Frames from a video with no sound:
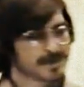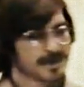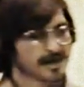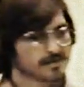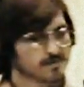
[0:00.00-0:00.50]

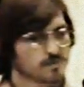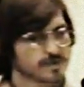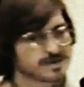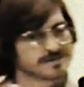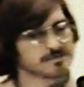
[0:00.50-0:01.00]
And
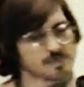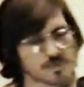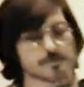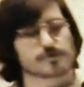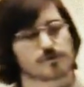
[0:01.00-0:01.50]
what's even
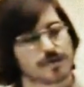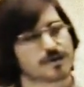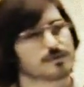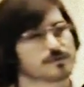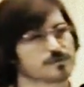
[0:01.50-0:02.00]
more incredible